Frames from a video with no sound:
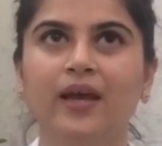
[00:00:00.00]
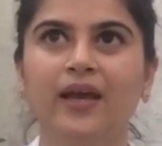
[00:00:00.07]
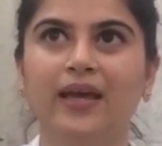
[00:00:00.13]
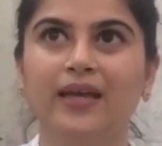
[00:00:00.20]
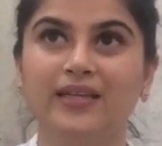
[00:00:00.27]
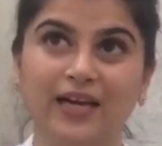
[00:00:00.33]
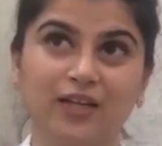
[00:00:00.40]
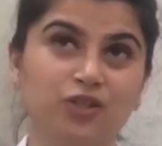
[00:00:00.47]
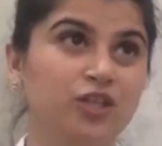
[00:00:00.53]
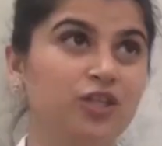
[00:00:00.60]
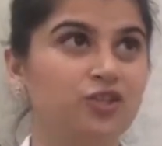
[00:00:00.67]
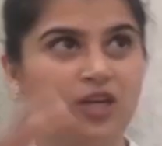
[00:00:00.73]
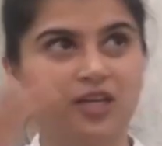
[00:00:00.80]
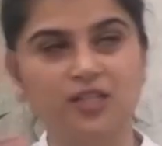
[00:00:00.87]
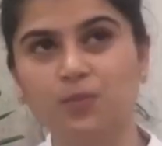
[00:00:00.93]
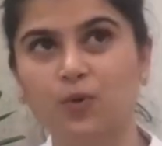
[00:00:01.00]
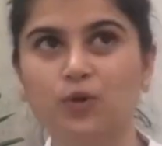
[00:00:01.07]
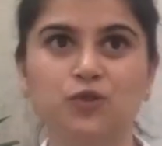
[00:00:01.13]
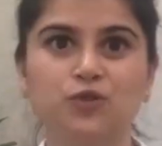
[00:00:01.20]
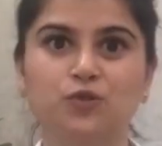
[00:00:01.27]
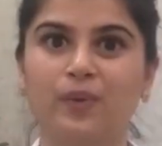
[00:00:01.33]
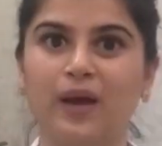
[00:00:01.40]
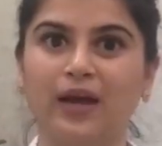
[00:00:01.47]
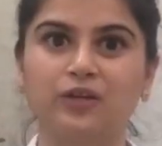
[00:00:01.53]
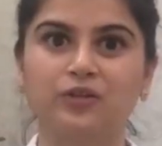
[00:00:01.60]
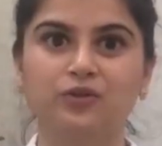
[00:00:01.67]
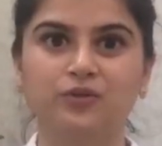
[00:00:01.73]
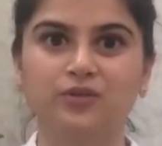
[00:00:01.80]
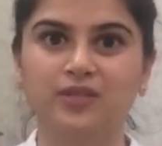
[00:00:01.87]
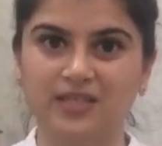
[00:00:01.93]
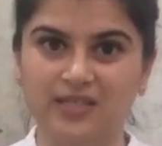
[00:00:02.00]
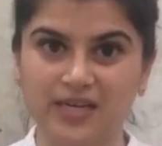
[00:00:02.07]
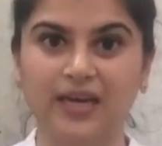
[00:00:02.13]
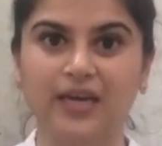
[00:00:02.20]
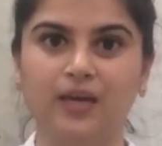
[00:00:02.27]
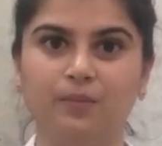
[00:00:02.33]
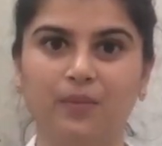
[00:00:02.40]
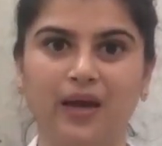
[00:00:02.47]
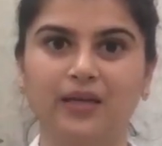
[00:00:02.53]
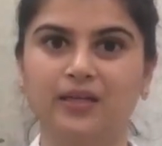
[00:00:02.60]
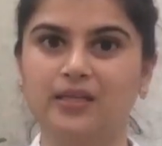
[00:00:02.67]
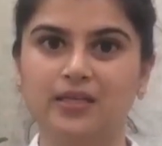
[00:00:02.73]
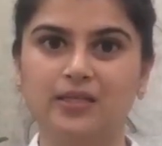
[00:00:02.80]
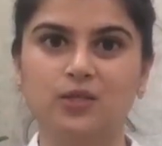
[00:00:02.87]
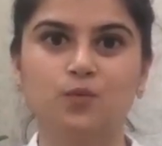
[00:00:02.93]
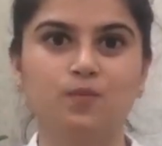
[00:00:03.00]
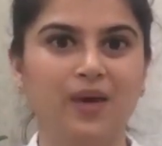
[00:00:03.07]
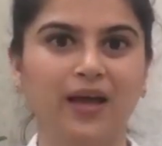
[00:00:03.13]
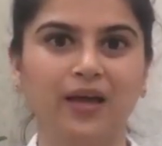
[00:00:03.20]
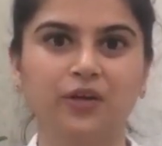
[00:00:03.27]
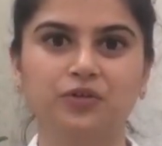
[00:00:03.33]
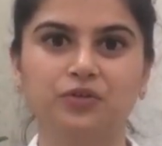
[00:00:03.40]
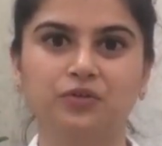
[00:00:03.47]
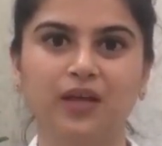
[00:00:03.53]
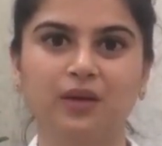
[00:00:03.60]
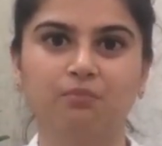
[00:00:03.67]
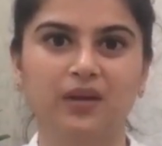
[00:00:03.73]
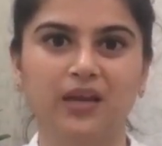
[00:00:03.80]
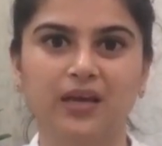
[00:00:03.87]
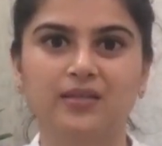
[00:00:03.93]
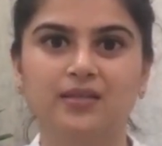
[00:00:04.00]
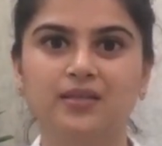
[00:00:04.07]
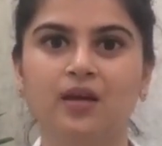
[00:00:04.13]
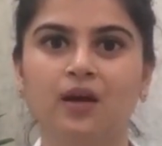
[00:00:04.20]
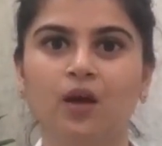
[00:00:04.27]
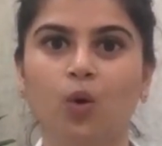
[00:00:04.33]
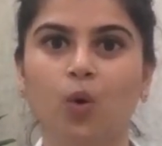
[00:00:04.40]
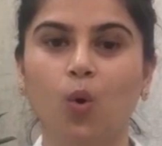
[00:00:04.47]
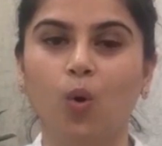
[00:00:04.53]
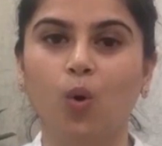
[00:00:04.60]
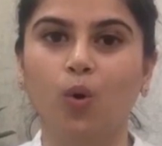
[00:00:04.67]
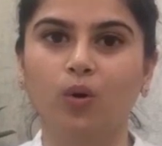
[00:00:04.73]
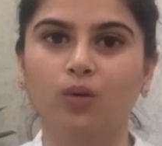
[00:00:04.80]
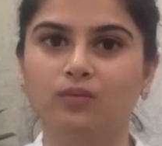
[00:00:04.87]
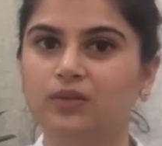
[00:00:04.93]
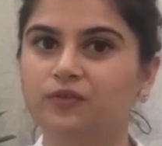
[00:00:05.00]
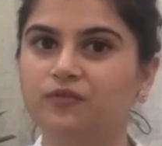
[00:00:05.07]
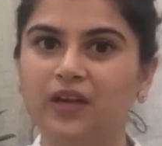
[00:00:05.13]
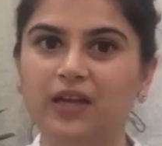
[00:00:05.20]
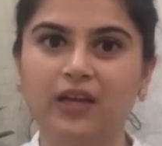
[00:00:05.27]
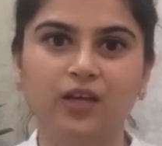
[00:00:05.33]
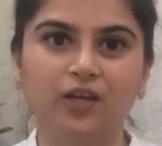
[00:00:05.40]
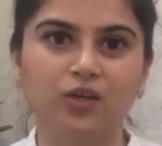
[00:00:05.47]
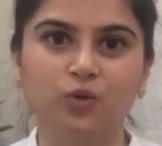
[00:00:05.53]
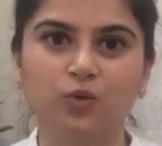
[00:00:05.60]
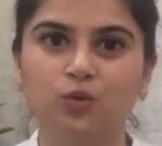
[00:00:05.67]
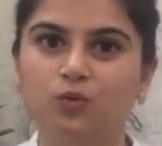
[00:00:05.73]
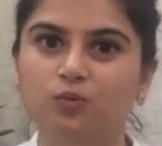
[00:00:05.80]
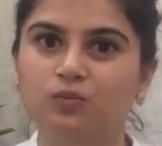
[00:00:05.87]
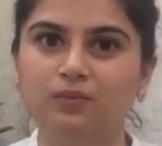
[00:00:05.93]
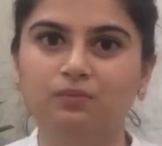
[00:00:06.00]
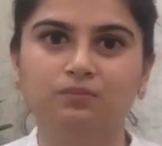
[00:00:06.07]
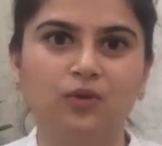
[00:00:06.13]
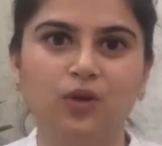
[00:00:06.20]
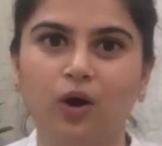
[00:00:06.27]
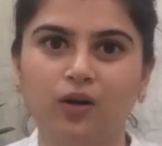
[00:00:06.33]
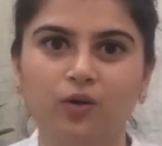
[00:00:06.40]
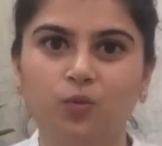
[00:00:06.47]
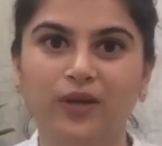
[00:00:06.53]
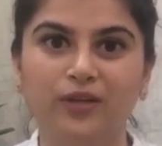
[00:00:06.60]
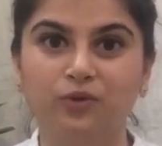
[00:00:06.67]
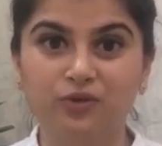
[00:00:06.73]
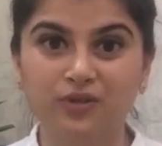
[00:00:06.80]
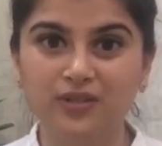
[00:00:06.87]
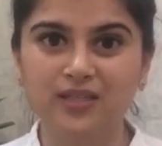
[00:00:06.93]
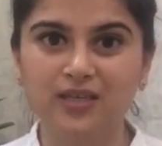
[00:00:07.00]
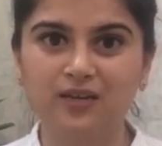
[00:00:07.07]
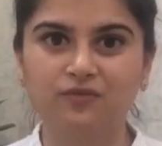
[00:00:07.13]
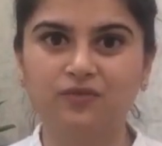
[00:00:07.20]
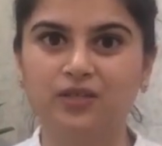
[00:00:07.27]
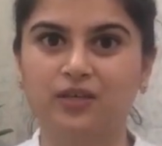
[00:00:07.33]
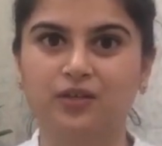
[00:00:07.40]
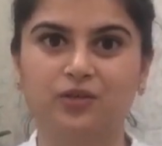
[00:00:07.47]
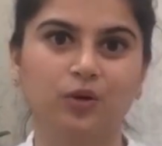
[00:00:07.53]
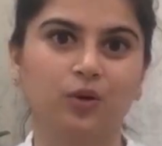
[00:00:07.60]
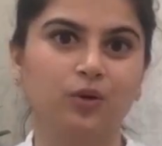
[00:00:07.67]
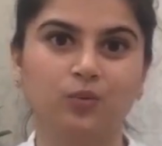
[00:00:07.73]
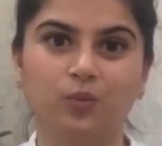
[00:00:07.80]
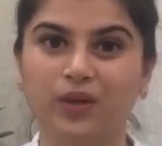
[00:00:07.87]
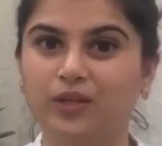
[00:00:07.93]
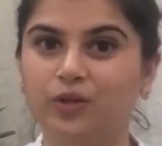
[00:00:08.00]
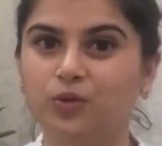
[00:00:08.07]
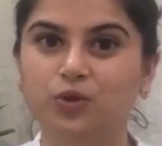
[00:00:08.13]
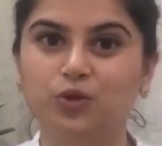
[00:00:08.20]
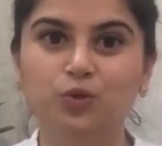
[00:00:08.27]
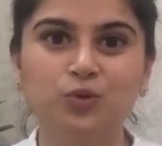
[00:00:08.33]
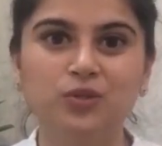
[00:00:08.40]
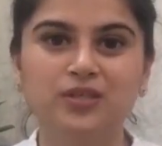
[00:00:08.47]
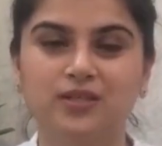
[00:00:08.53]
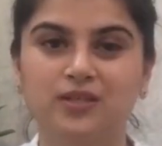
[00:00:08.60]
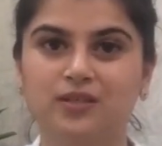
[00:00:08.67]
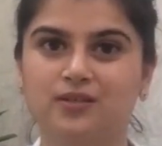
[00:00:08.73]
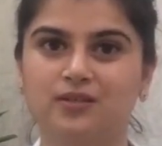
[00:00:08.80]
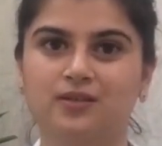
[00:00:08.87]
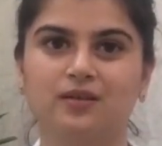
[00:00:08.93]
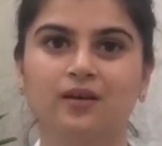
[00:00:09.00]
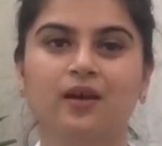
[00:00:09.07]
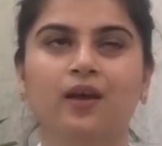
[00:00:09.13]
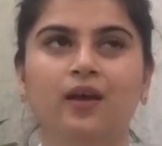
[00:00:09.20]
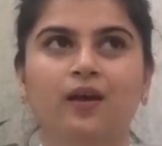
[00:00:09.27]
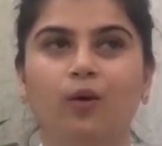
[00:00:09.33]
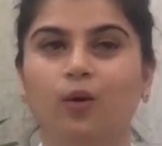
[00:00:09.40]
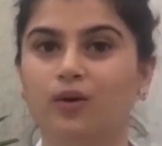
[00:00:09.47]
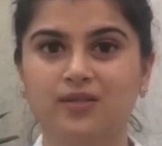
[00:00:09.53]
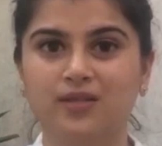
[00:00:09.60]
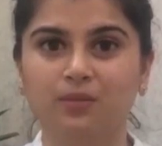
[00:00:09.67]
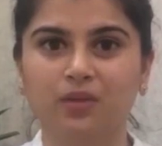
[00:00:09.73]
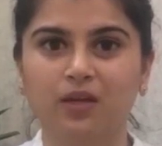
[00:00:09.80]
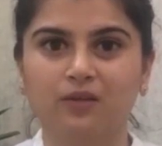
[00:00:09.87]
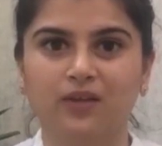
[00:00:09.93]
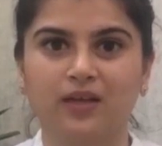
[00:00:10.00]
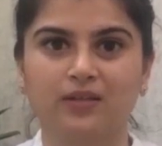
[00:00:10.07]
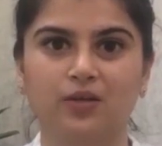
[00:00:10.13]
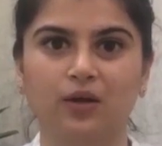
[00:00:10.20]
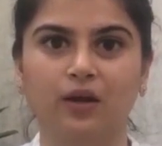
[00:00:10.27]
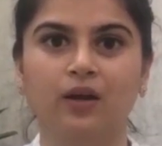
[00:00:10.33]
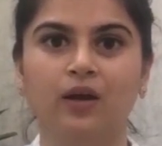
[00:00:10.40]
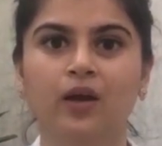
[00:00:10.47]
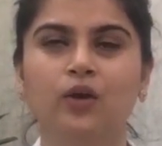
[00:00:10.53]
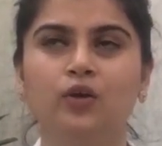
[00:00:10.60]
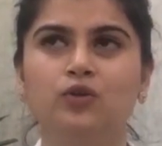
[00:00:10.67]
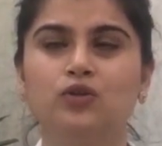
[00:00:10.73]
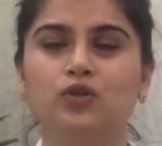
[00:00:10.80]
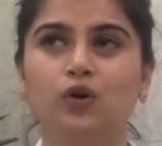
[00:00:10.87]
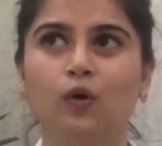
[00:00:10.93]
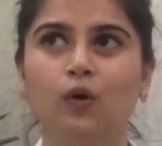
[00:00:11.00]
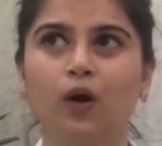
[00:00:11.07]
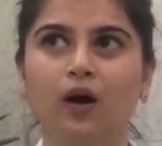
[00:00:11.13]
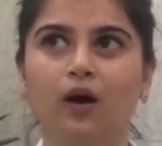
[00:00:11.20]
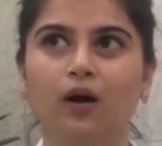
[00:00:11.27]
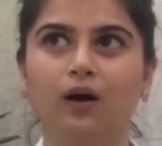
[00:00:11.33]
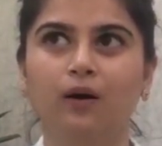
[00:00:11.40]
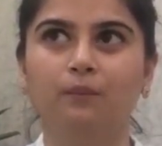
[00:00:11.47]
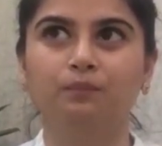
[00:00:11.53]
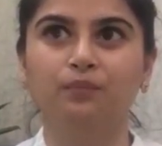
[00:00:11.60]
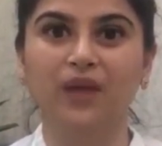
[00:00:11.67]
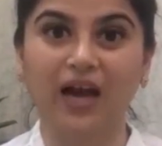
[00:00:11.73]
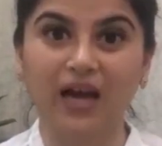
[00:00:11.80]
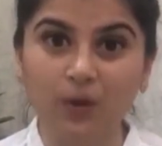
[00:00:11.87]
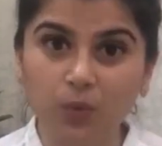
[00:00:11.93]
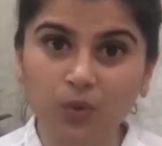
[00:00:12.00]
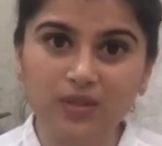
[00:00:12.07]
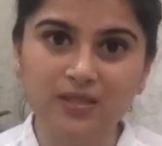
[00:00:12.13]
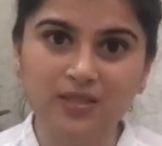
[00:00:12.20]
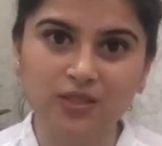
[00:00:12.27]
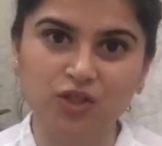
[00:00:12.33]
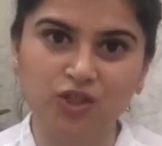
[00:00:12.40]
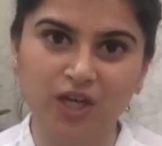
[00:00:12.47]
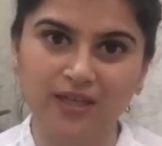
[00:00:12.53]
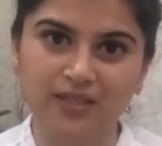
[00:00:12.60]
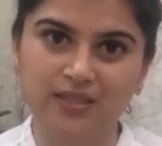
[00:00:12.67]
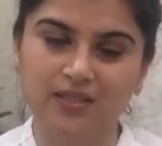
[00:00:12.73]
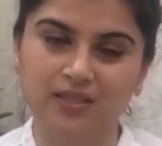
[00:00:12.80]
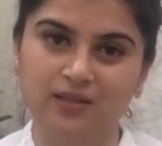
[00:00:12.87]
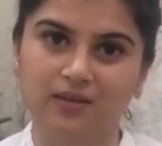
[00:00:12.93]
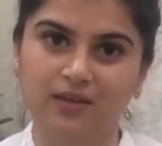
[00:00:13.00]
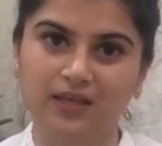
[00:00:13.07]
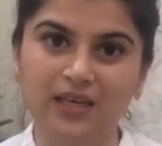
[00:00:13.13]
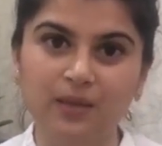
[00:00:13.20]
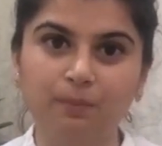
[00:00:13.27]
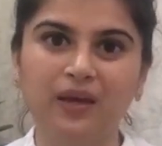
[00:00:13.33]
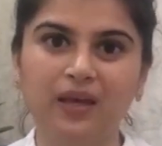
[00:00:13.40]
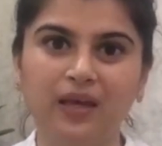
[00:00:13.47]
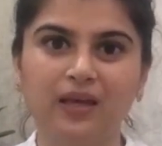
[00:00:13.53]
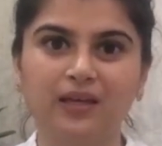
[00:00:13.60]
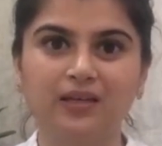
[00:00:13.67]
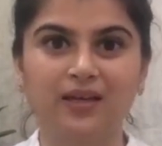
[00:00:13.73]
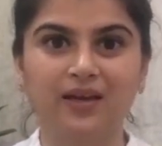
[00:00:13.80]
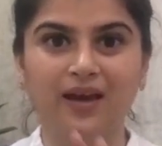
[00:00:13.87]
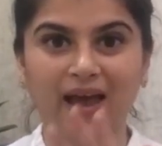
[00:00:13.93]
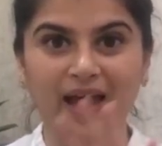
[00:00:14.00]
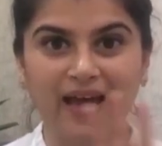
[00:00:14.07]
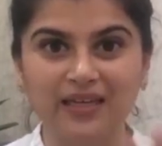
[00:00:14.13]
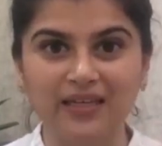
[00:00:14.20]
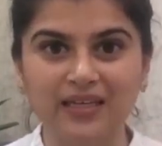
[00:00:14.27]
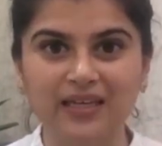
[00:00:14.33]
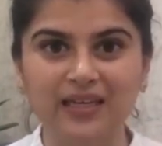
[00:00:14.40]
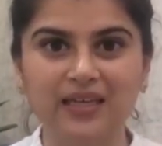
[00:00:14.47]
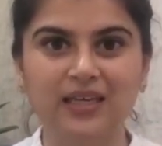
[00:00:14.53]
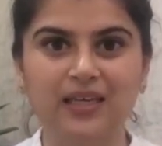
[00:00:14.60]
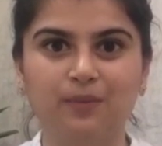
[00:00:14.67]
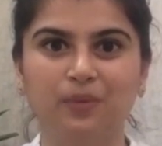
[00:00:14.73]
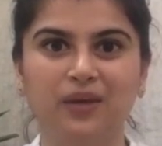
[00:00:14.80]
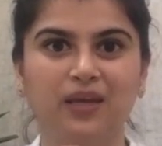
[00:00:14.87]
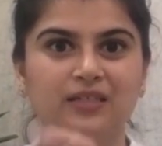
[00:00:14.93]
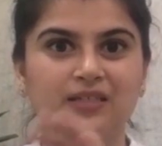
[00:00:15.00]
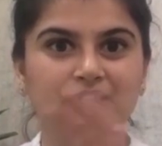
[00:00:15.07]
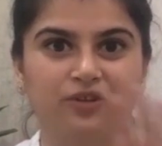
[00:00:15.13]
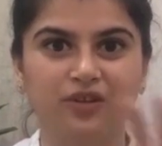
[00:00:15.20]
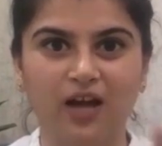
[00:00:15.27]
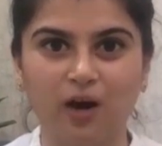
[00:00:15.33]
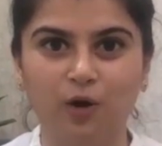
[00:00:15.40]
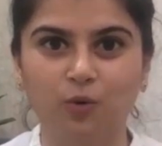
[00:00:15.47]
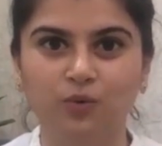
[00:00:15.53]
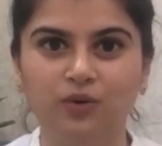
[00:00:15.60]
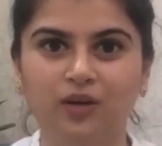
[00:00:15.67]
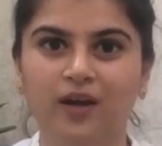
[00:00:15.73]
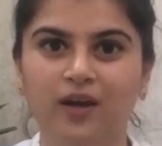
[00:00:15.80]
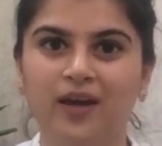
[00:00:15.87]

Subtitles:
it actually transports you back into time and takes you back into that place or the feeling you got when you received it or when you used it or something of that sort. So I would suggest keeping it handy, keeping it around,